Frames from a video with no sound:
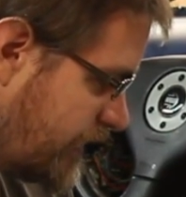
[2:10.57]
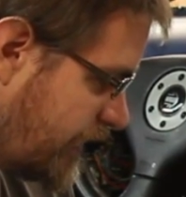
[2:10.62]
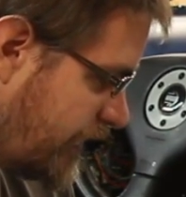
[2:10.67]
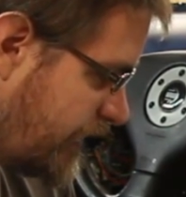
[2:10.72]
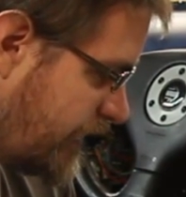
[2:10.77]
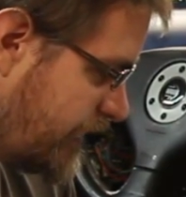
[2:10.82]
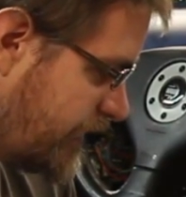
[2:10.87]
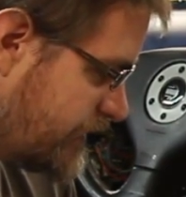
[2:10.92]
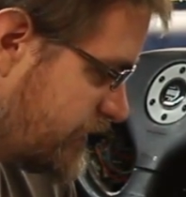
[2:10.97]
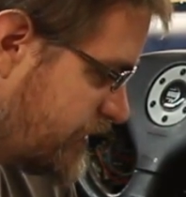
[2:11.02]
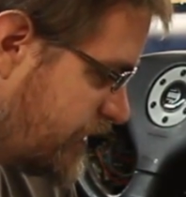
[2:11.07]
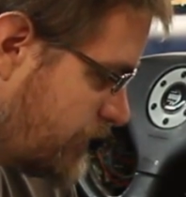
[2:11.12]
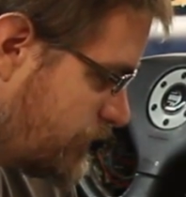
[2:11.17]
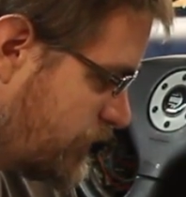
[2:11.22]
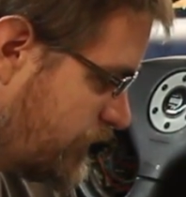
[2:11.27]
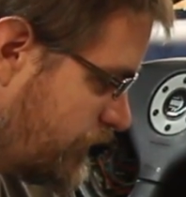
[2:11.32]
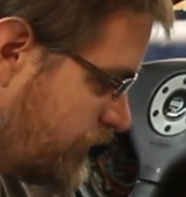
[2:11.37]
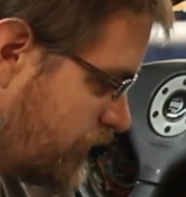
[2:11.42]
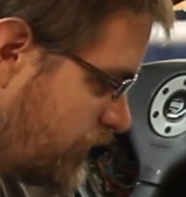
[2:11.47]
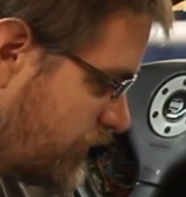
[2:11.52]
And yep,
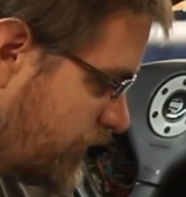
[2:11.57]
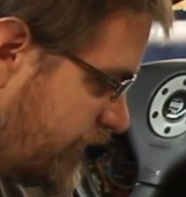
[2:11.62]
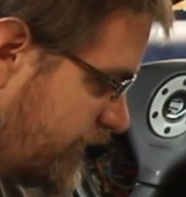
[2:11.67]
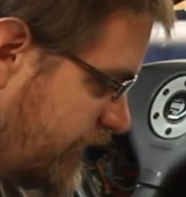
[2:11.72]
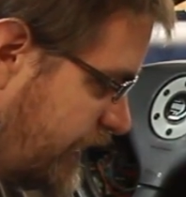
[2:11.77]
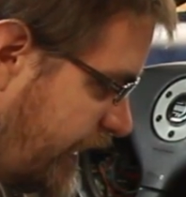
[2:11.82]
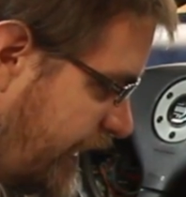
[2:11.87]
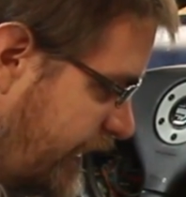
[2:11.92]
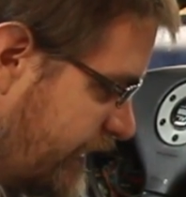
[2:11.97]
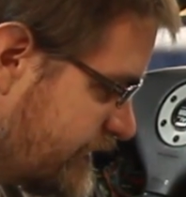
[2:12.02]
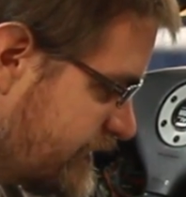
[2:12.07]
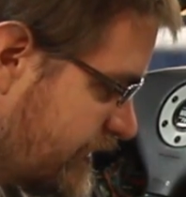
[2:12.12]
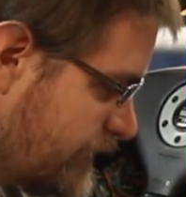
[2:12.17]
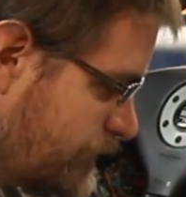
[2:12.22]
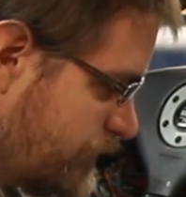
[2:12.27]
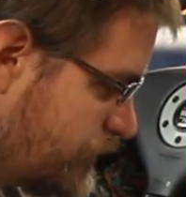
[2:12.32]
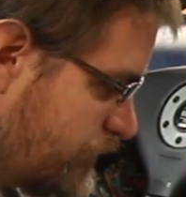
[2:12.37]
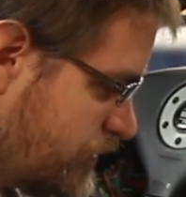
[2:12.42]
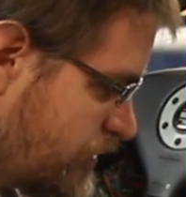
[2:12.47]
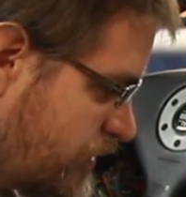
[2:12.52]
we've got inlet air
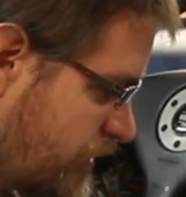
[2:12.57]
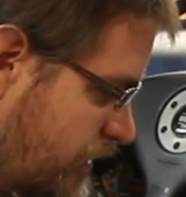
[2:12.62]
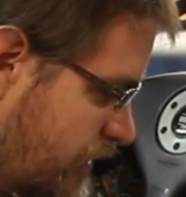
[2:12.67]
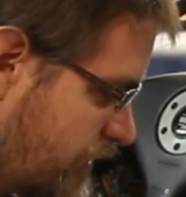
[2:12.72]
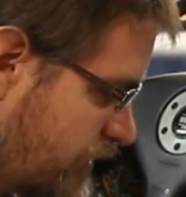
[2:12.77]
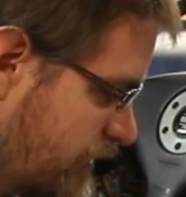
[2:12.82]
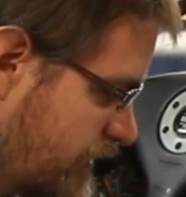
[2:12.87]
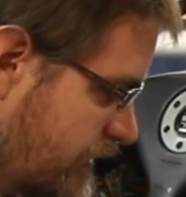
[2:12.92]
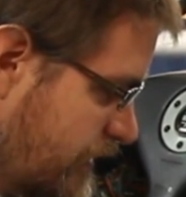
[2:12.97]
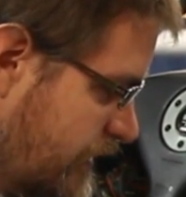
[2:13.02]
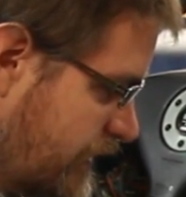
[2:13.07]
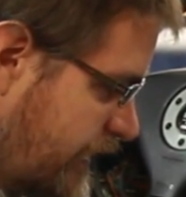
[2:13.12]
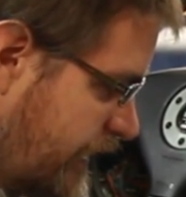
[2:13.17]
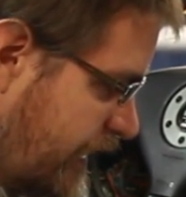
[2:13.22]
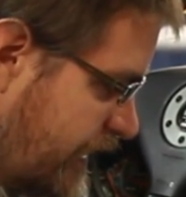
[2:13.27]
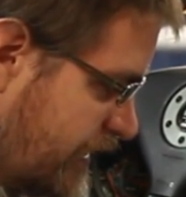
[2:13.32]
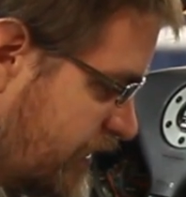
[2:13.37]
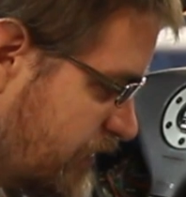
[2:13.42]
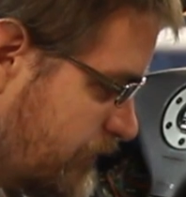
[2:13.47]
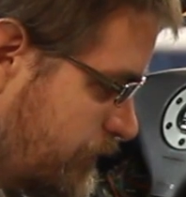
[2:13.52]
temperature
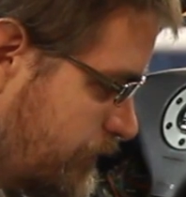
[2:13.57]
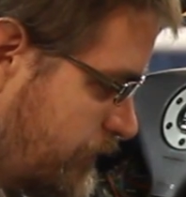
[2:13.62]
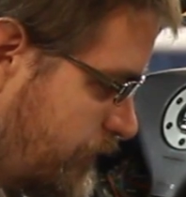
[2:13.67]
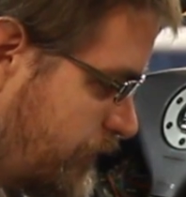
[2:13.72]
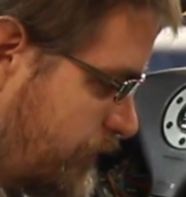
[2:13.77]
and